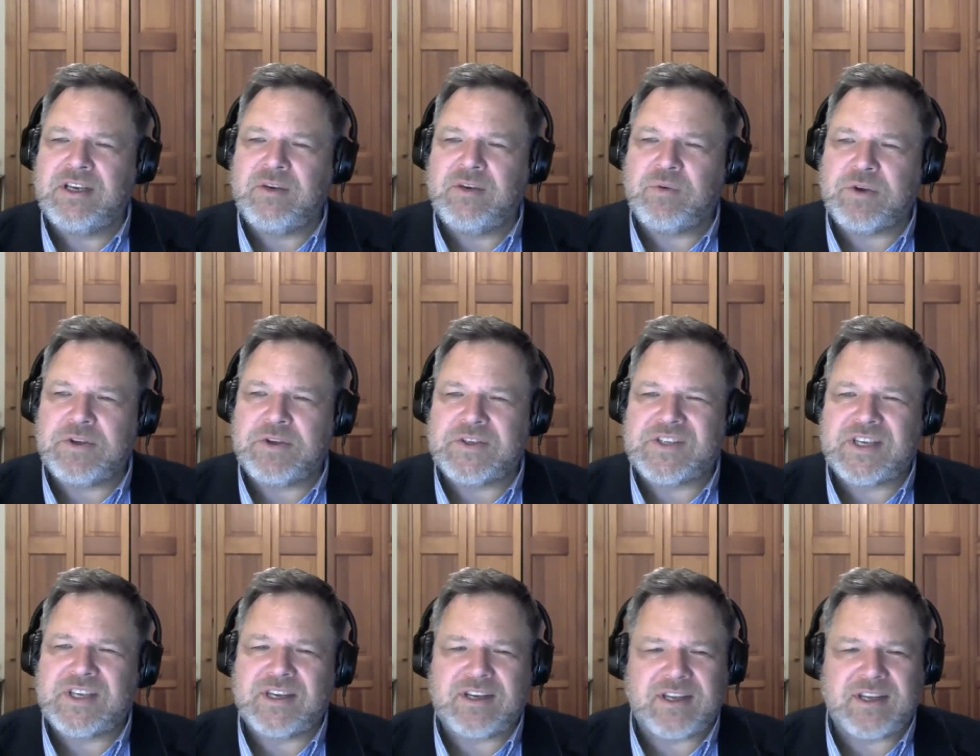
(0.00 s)
where you
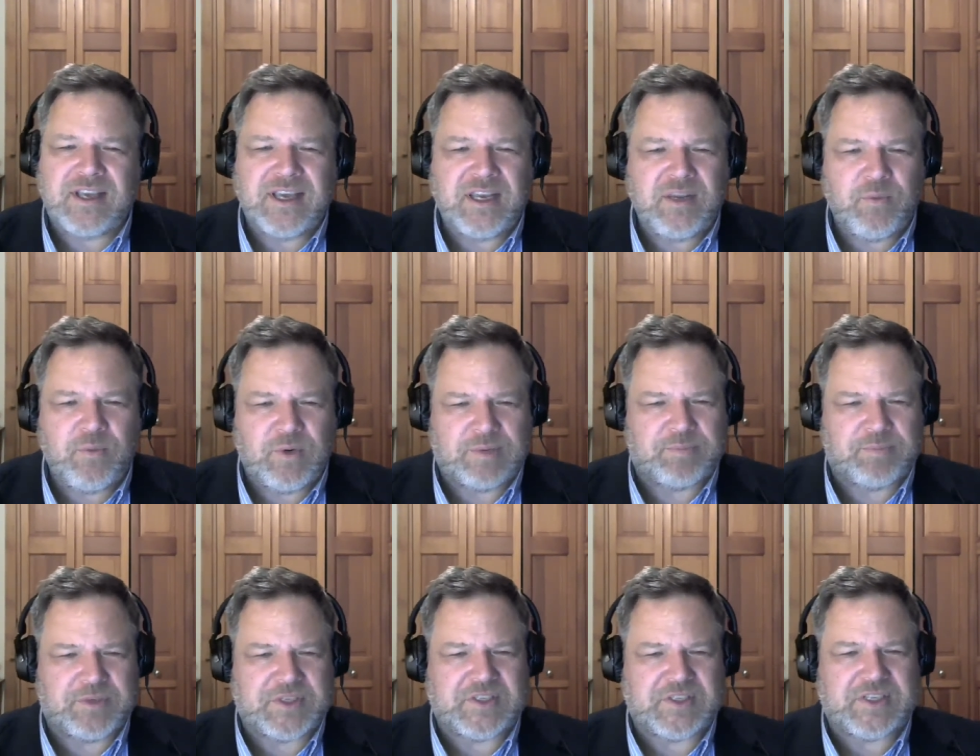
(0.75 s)
said eighty-one
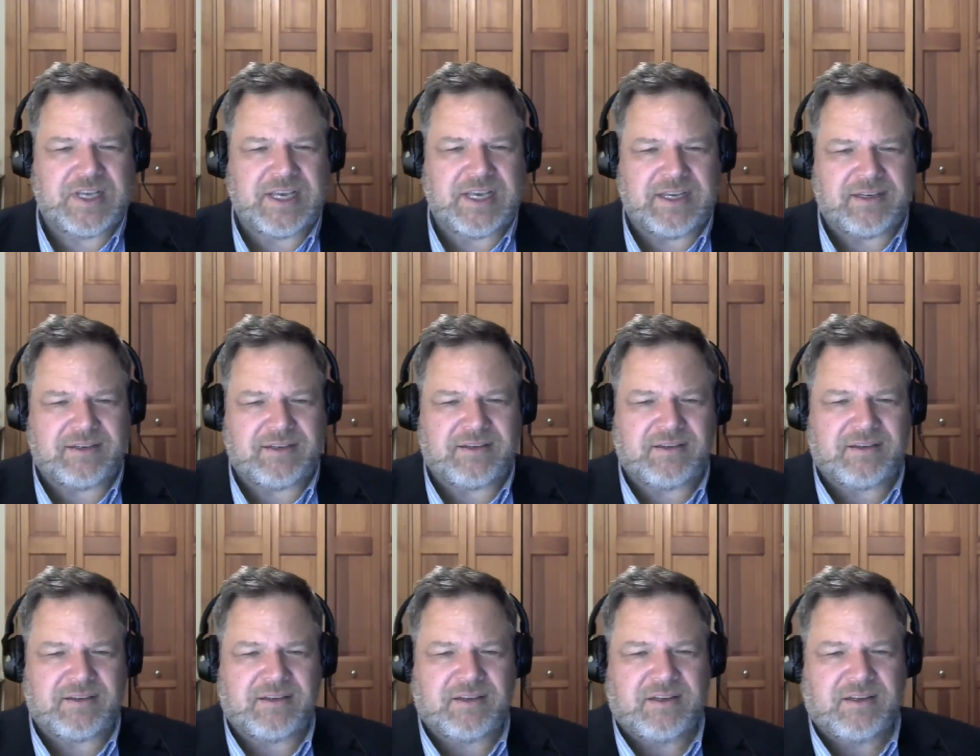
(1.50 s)
percent
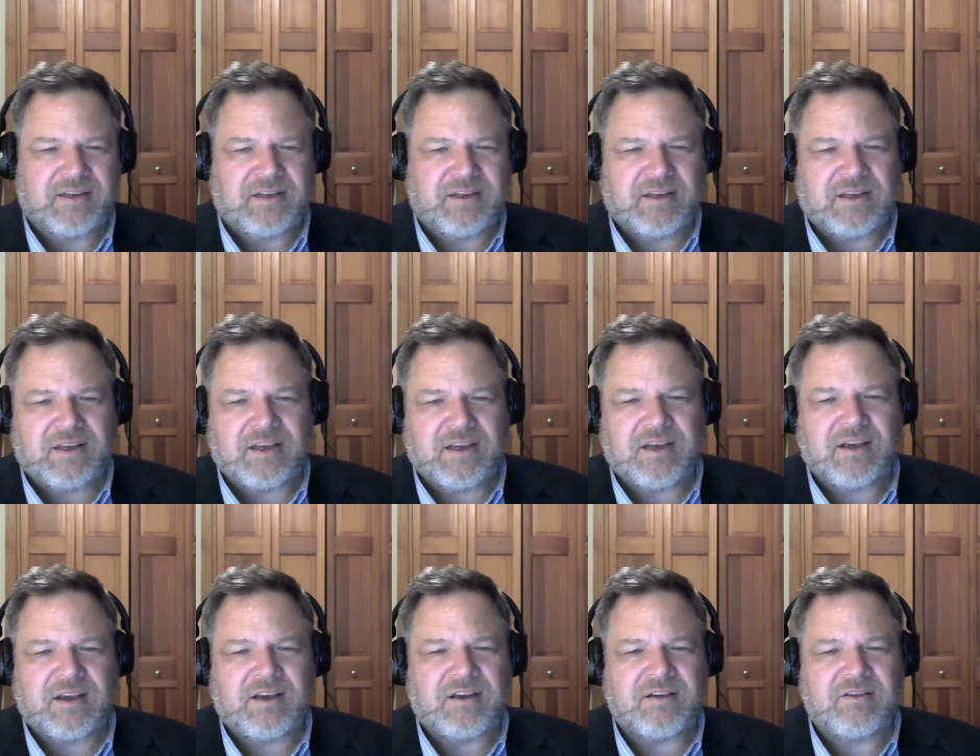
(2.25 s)

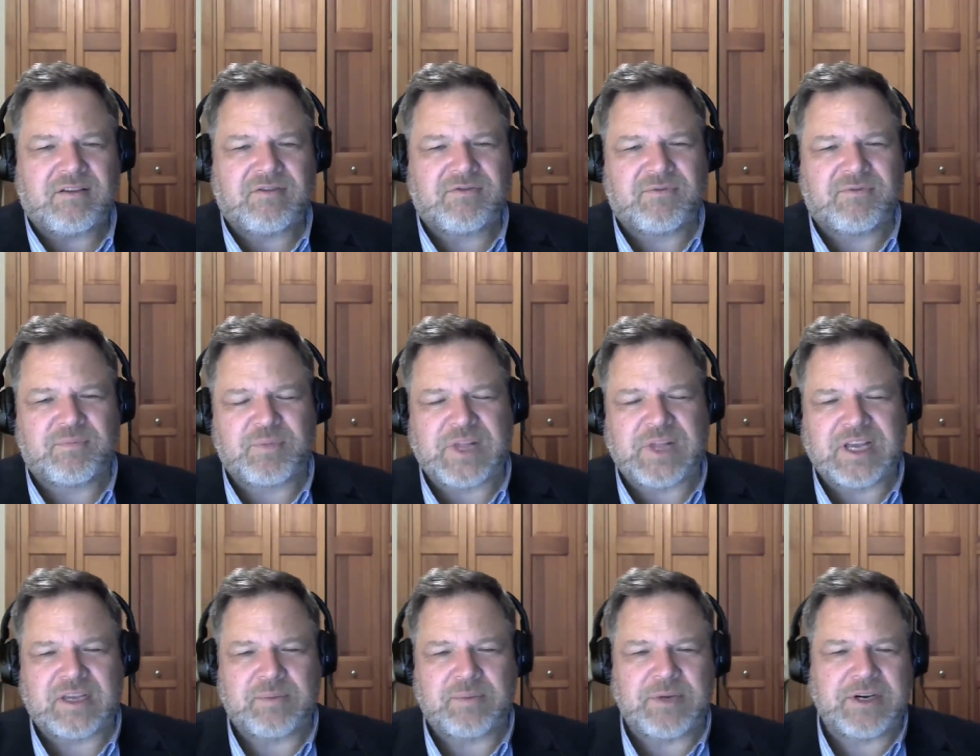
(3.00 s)
of
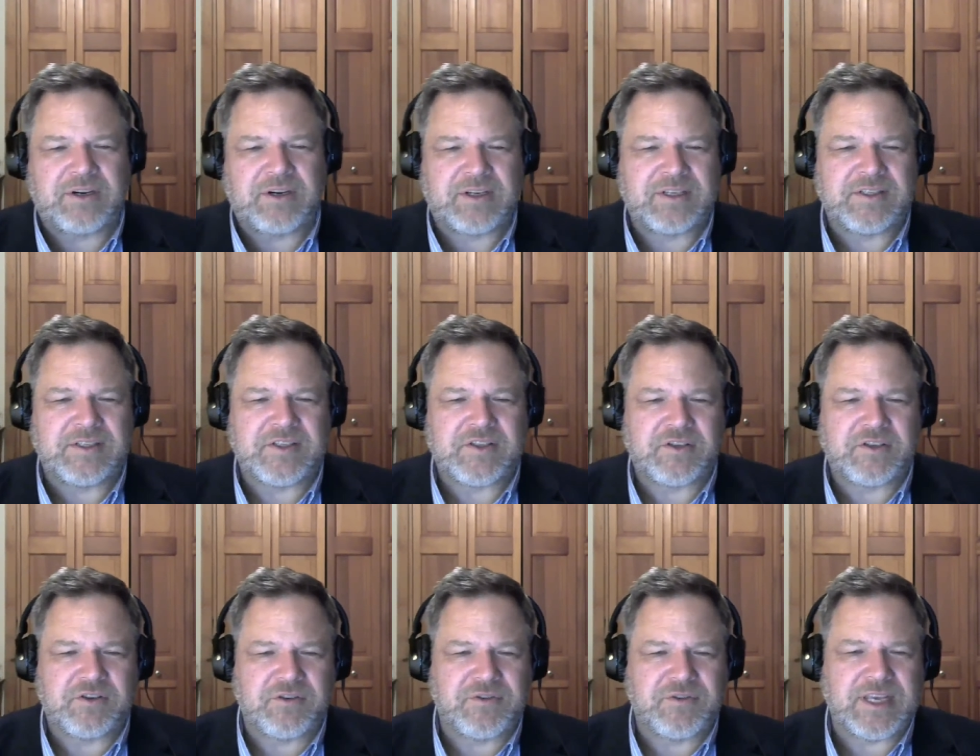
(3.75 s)
Black Americans
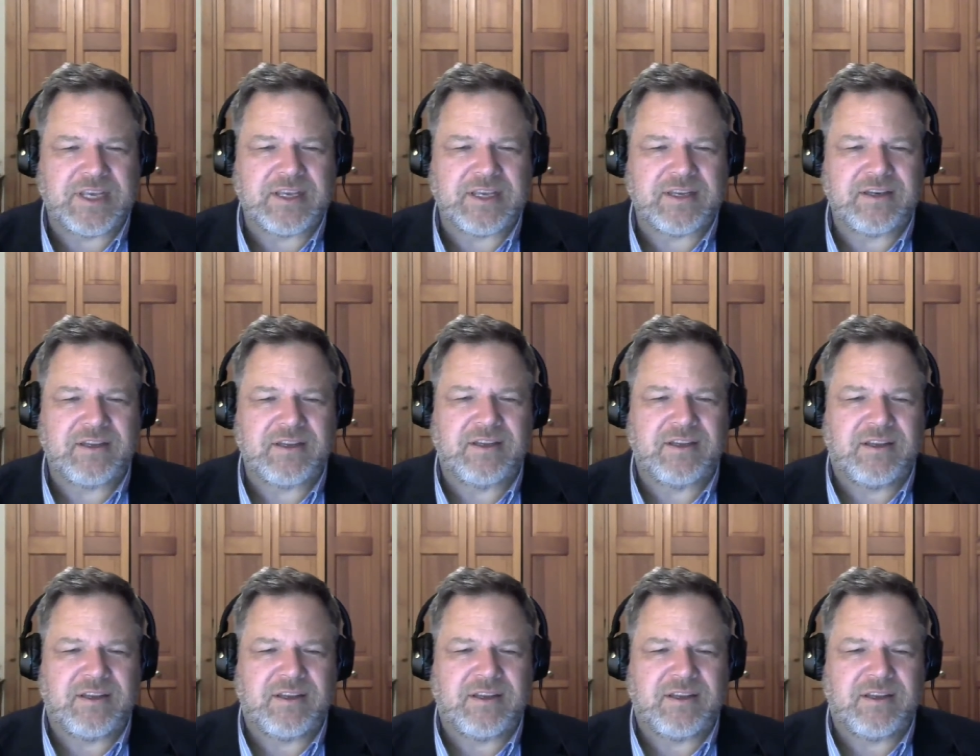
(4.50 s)
surveyed